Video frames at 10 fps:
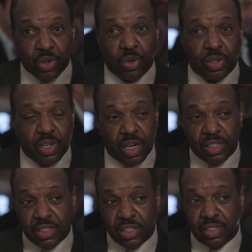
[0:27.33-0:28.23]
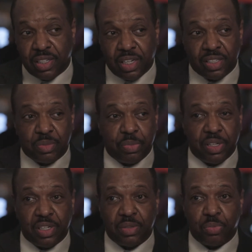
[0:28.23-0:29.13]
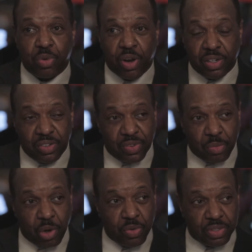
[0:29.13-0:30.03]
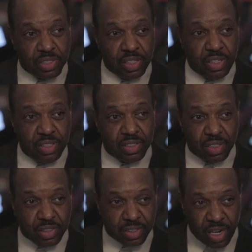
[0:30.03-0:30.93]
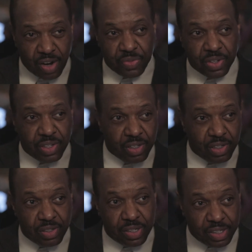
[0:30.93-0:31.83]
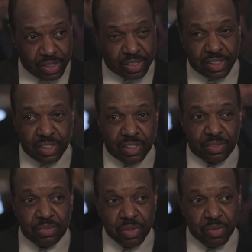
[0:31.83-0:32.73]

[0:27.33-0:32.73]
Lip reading: or content that's been brought in from overseas, such as Africa and India,